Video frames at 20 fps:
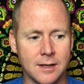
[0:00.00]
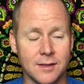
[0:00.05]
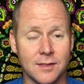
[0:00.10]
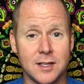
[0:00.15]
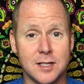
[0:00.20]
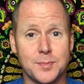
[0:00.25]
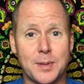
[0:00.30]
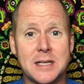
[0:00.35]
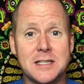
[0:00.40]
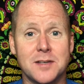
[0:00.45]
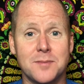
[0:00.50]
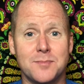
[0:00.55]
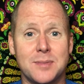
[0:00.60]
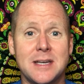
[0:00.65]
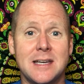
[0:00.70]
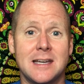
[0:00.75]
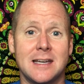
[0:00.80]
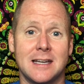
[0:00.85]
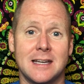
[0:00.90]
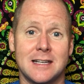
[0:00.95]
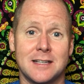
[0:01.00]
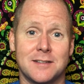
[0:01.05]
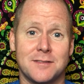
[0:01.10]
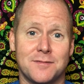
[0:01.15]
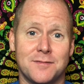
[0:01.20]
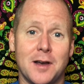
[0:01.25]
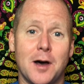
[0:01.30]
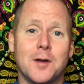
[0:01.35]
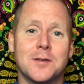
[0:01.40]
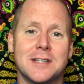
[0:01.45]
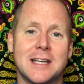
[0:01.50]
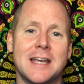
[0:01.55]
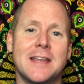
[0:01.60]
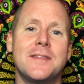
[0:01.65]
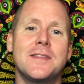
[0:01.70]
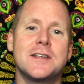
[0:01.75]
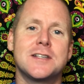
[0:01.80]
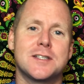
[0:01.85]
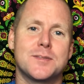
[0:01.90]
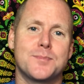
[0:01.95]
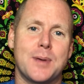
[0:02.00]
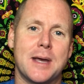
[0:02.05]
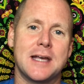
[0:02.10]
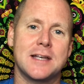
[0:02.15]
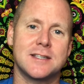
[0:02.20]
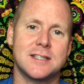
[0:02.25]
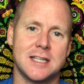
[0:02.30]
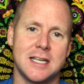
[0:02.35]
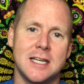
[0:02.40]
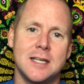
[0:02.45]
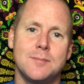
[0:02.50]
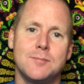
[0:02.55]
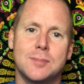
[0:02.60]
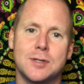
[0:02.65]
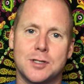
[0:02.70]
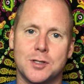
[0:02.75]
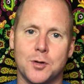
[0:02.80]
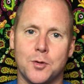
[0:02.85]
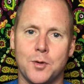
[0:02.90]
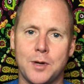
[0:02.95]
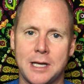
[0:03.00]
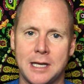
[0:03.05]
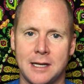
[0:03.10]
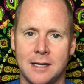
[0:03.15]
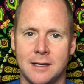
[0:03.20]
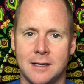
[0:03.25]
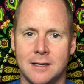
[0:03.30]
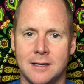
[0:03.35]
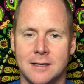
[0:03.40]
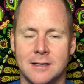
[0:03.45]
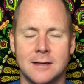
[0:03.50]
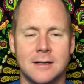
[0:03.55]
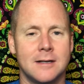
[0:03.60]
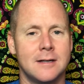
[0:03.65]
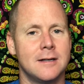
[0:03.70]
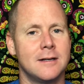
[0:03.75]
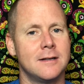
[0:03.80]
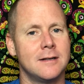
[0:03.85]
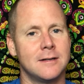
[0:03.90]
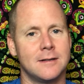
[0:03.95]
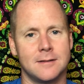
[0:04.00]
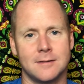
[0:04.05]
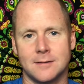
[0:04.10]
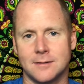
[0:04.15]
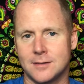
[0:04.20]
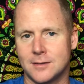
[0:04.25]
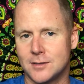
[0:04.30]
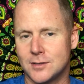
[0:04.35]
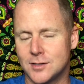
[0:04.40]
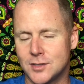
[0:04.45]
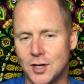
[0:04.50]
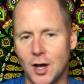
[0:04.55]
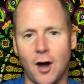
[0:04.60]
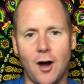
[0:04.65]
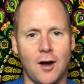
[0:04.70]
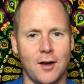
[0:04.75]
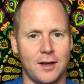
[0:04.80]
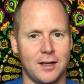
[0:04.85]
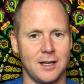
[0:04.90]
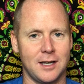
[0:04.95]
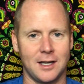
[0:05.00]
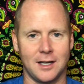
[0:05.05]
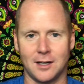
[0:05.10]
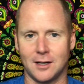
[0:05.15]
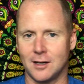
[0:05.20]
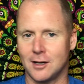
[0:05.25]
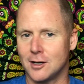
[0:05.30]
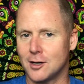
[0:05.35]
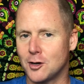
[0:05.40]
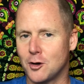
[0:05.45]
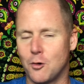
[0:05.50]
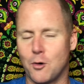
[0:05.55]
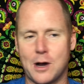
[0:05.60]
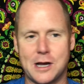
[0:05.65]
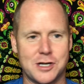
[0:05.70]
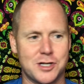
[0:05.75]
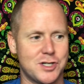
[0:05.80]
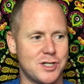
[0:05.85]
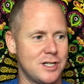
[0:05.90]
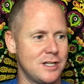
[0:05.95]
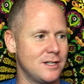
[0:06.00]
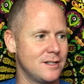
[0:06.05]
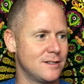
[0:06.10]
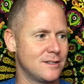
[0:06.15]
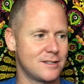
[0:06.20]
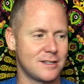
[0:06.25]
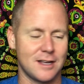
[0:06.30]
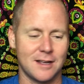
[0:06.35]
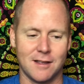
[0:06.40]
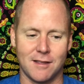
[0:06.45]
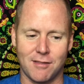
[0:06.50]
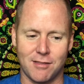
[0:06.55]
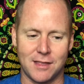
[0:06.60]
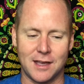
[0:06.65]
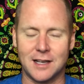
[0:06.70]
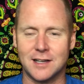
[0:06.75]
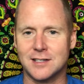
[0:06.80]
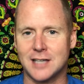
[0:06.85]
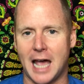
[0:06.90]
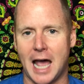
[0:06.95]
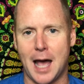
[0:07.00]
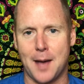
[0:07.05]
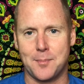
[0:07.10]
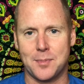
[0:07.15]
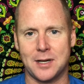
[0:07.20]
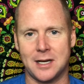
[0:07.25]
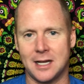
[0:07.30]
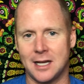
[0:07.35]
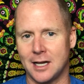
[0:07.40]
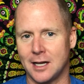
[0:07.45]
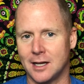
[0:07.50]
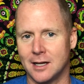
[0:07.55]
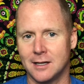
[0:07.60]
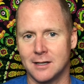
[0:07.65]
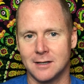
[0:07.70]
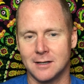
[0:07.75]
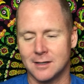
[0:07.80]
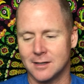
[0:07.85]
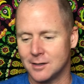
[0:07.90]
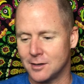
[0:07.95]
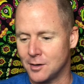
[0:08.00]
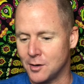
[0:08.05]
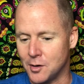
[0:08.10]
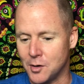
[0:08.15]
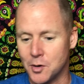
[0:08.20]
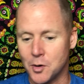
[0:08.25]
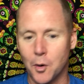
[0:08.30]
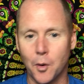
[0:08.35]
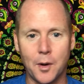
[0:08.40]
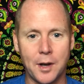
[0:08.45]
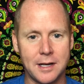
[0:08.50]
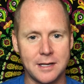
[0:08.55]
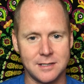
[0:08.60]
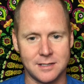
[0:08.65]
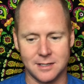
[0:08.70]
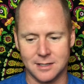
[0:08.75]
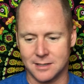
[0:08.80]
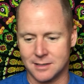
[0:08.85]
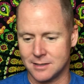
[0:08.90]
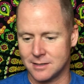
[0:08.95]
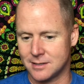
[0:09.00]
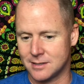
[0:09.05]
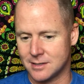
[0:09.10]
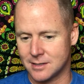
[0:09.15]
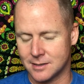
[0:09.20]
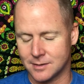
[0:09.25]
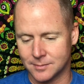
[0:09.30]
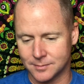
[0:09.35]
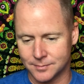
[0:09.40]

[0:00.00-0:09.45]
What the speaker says: The space of being is felt in the space in between talking, questions, things happening, noises,